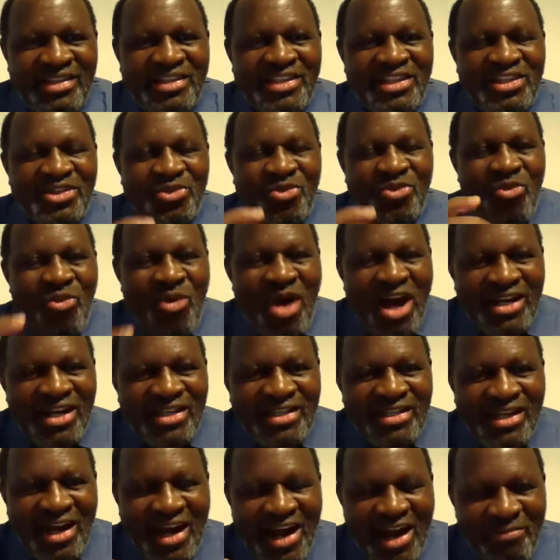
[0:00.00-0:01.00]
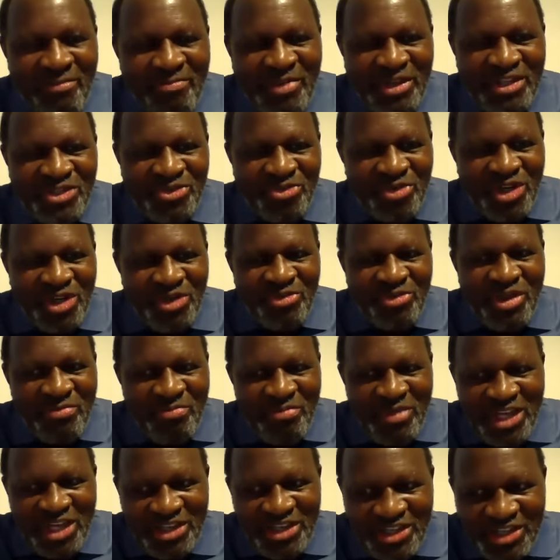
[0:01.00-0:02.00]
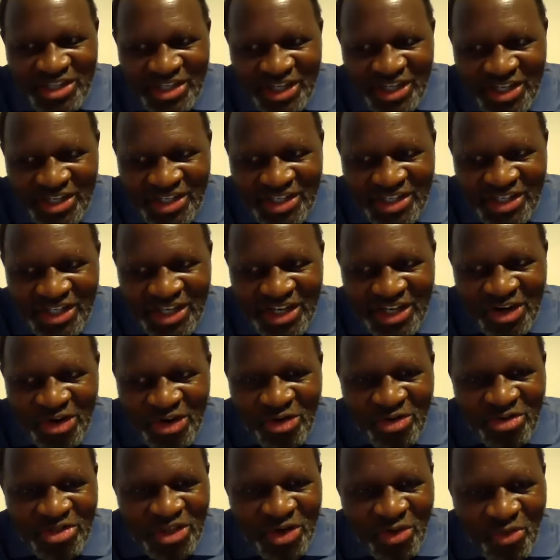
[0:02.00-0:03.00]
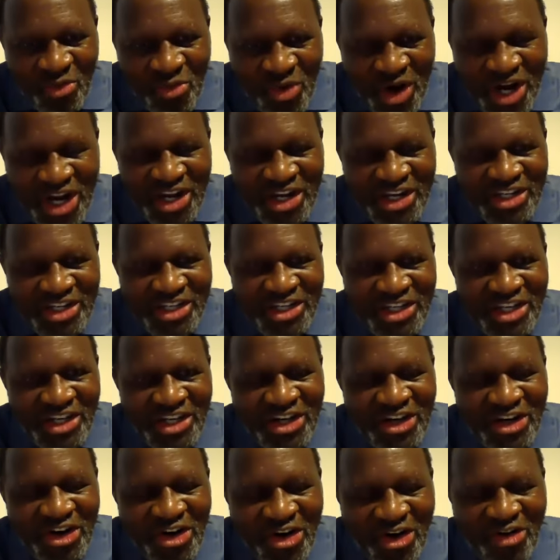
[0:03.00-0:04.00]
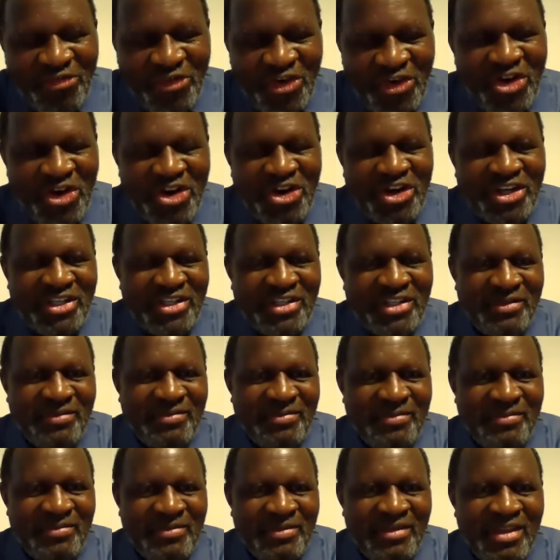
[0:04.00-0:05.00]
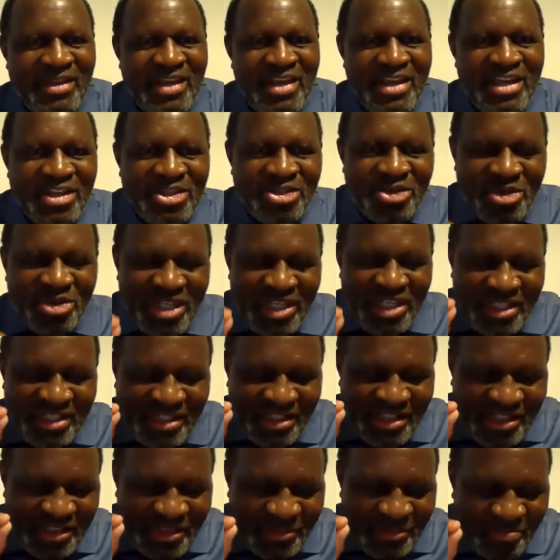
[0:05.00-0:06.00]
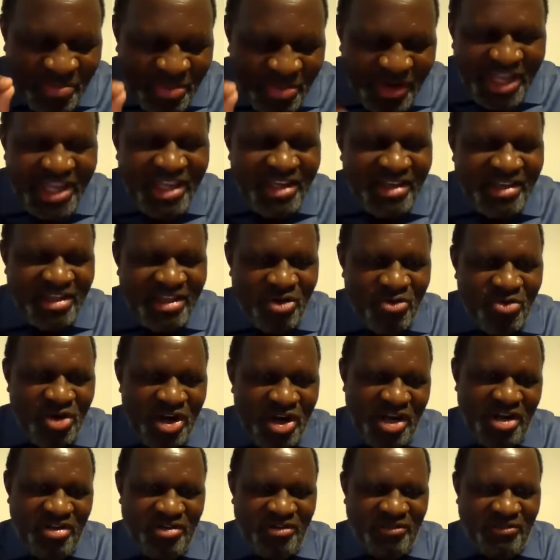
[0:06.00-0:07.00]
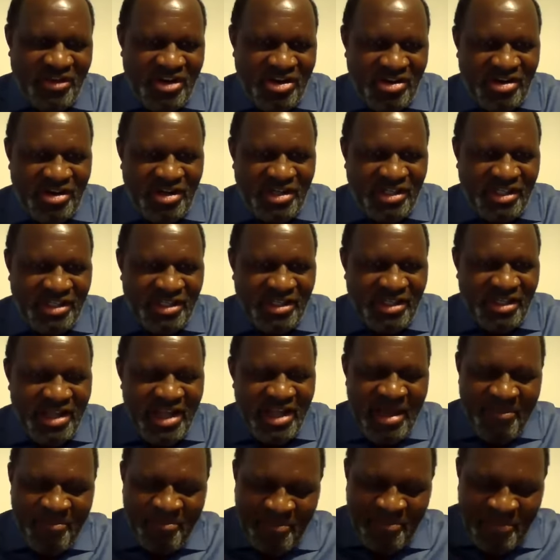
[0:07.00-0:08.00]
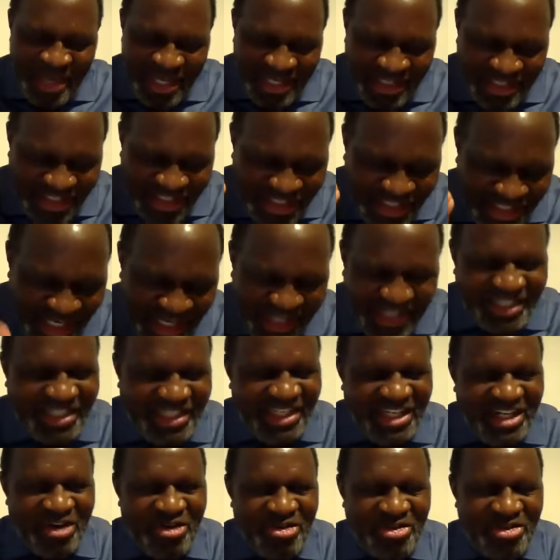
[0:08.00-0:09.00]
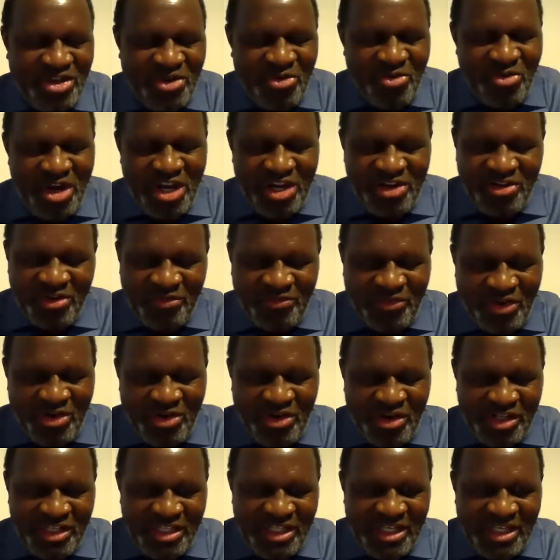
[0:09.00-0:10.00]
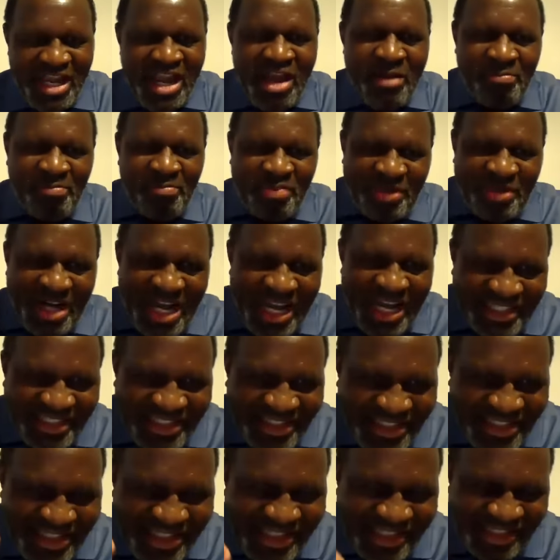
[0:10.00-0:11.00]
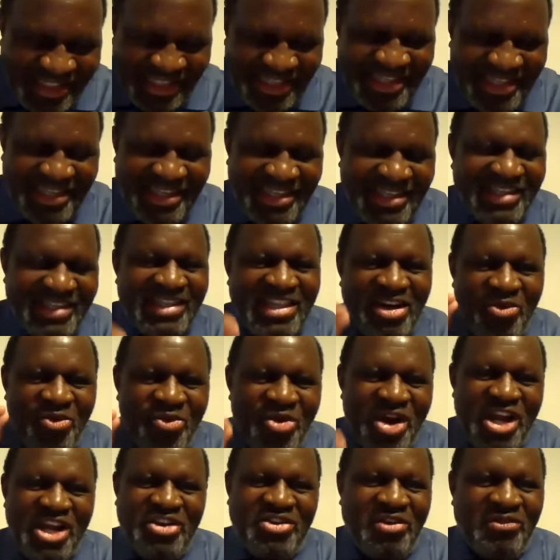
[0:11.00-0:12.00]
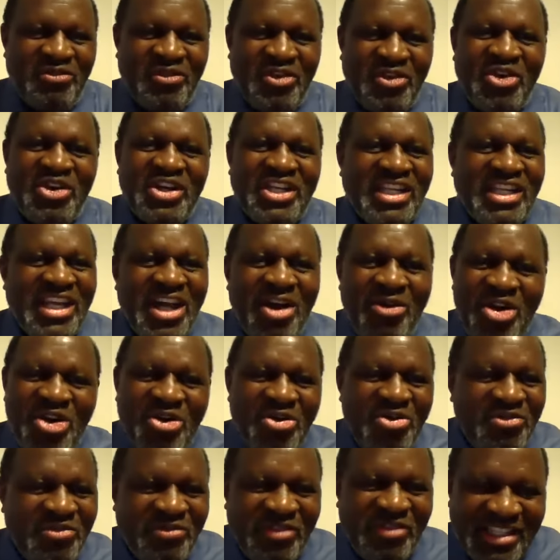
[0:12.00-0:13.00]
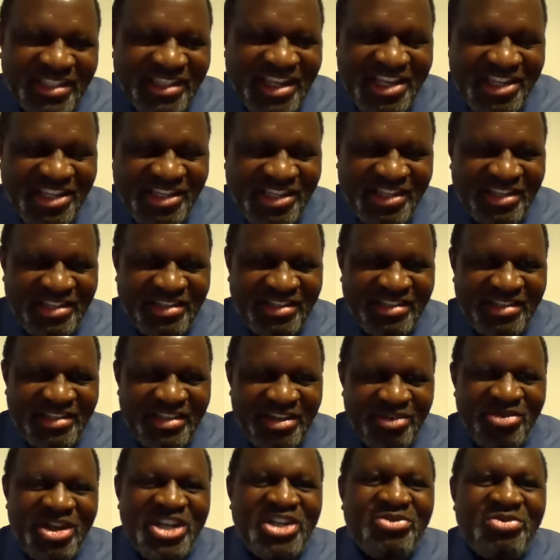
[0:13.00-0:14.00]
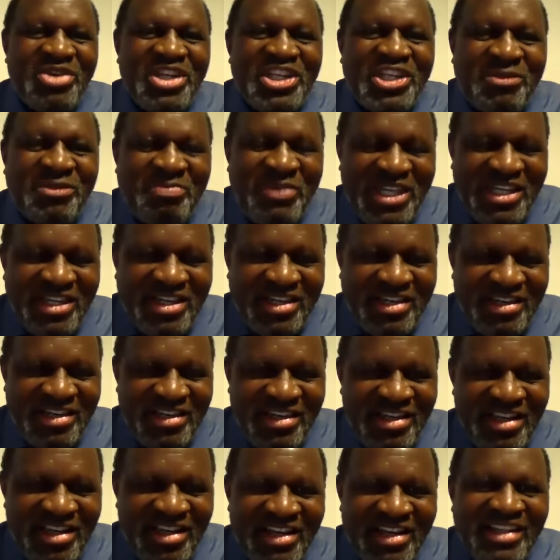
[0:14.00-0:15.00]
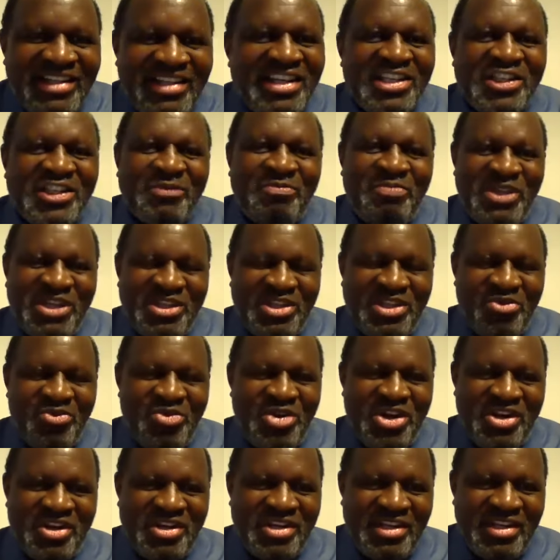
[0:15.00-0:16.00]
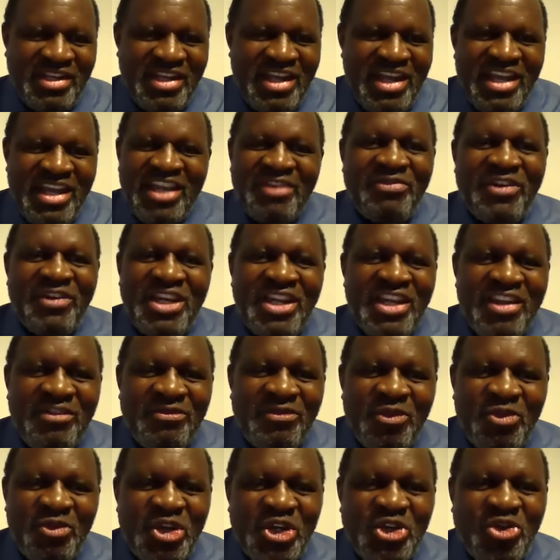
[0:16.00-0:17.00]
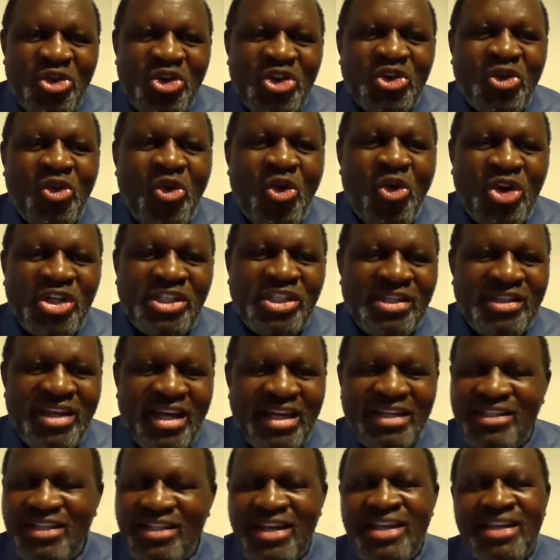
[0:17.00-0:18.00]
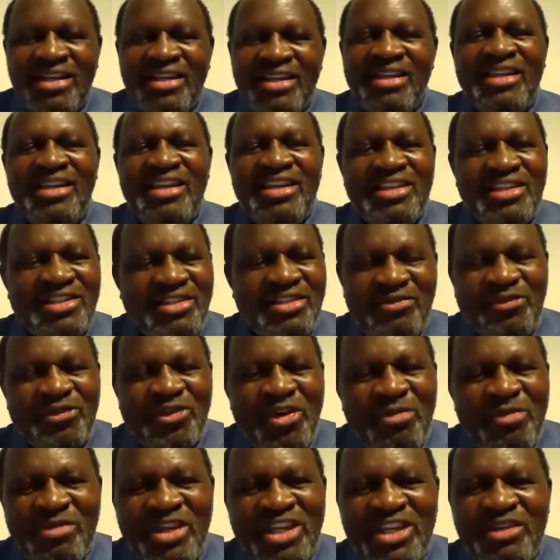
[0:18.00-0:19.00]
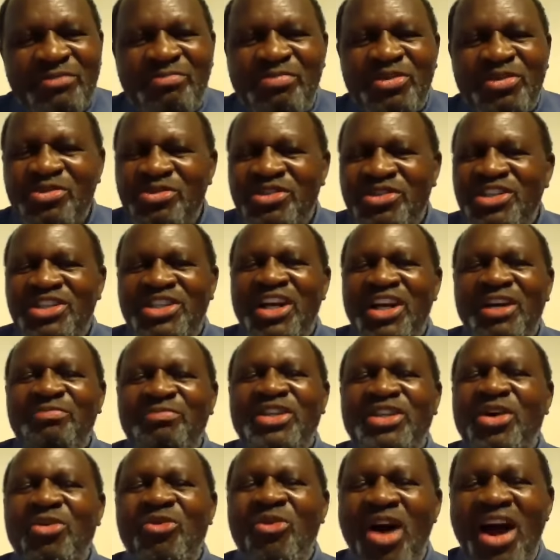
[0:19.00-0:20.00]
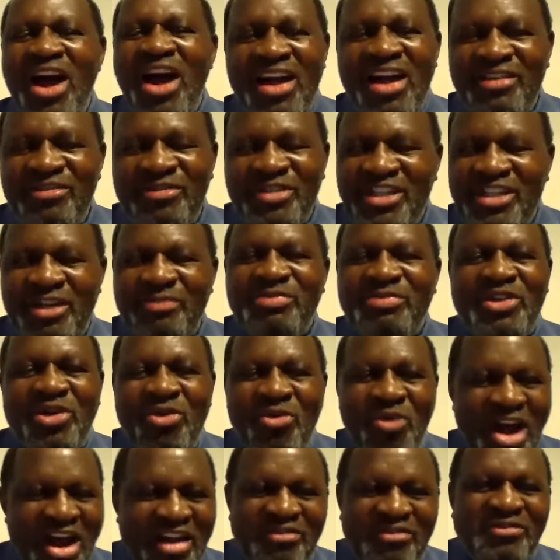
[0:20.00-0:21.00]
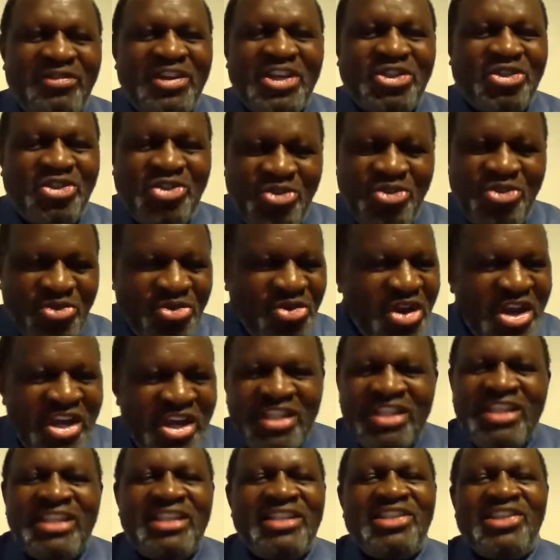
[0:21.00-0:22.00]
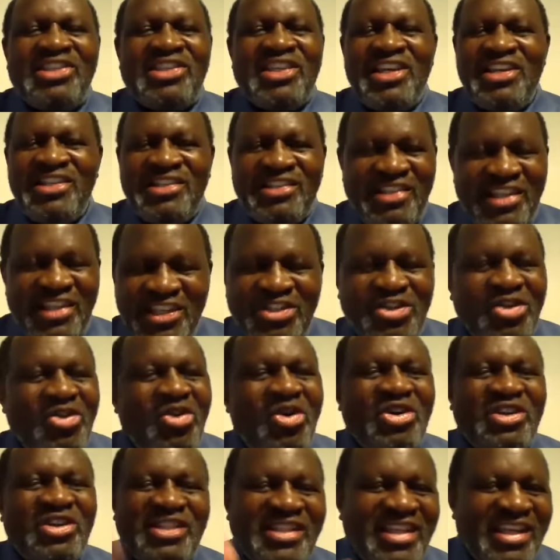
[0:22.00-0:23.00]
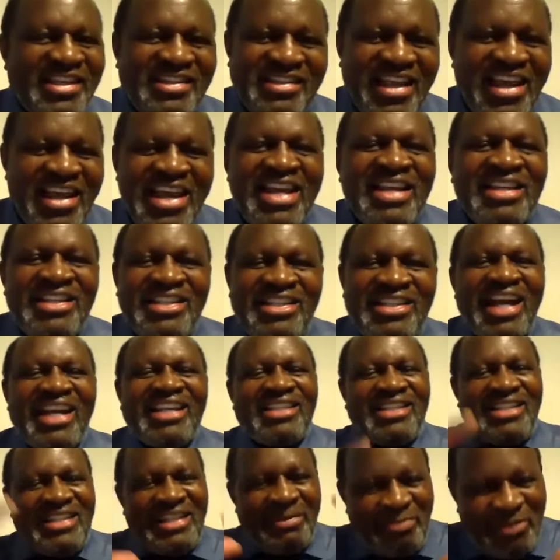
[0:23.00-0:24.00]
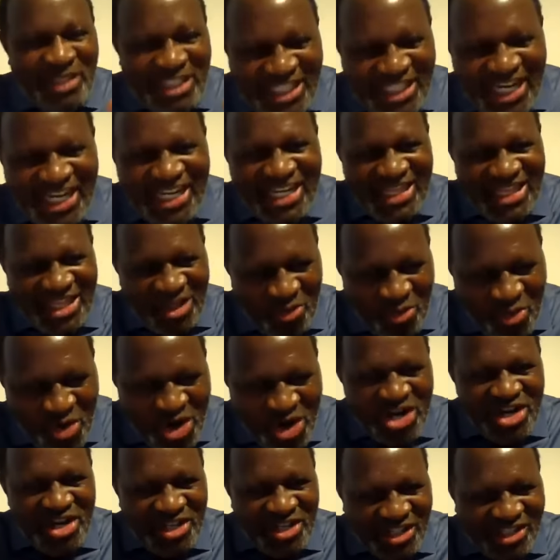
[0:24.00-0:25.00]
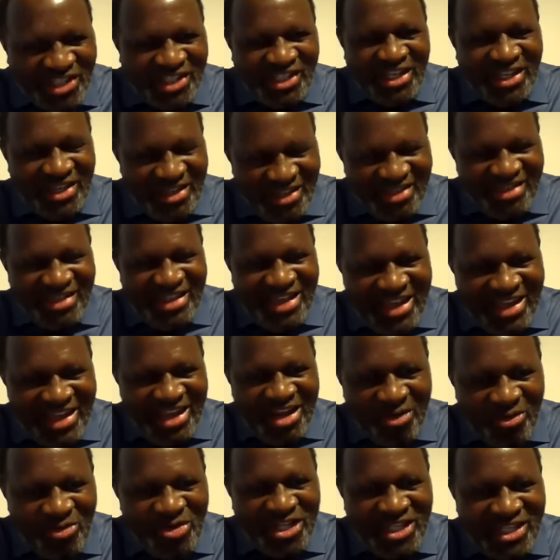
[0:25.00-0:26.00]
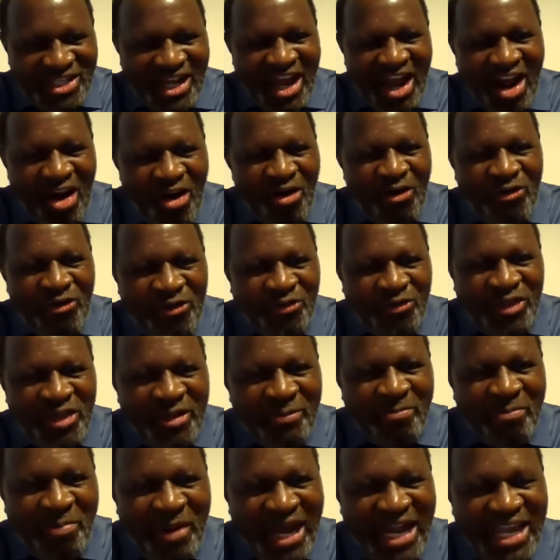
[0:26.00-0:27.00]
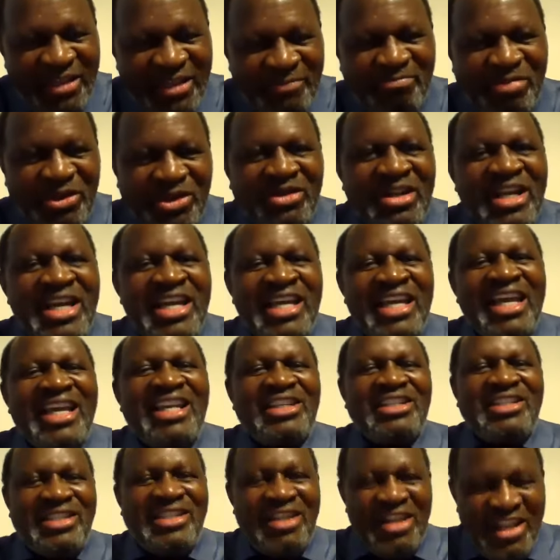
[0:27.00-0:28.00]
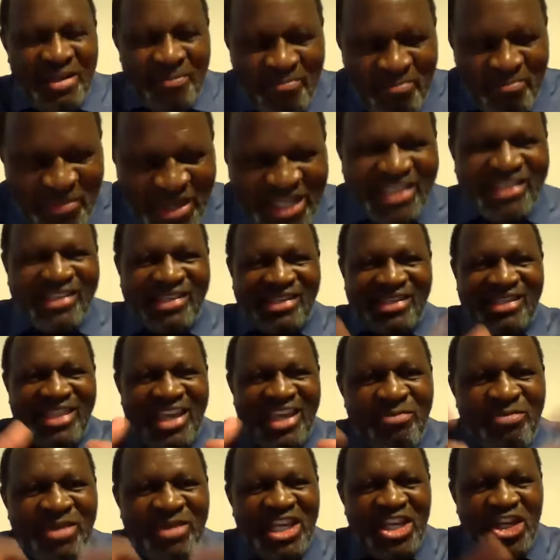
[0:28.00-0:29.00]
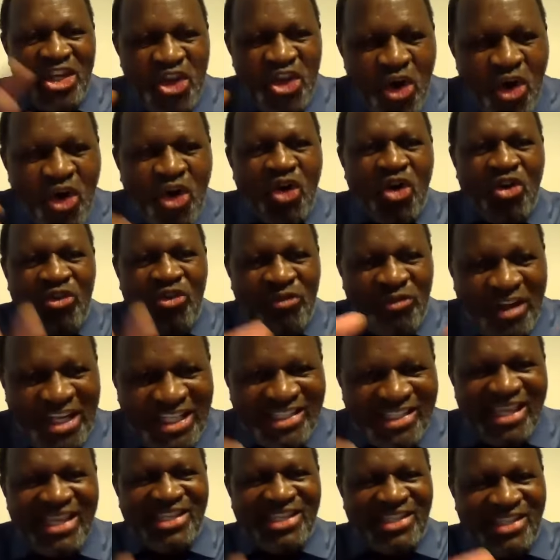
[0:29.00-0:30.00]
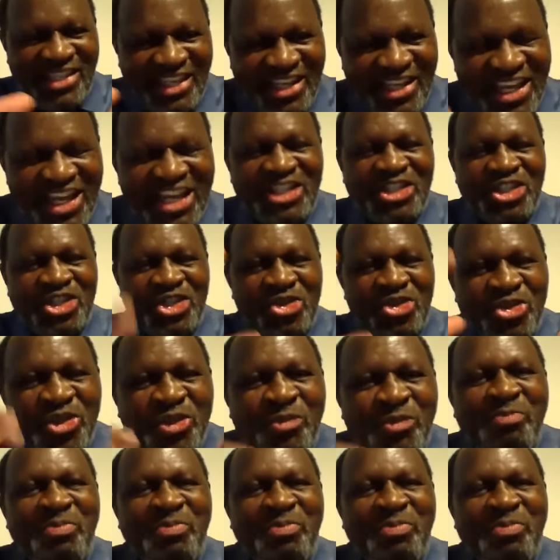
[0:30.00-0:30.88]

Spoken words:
This is what happens when we meditate on the word of God. So it is praying the word of God, meditating on the word of God, practicing the word of God in our conversation. When we speak, let us speak the word. Even if we don't quote that, it's from Hebrews chapter 1, verse 2, it says this, God says, just take the words there which are of the Bible and mix them in your conversation as you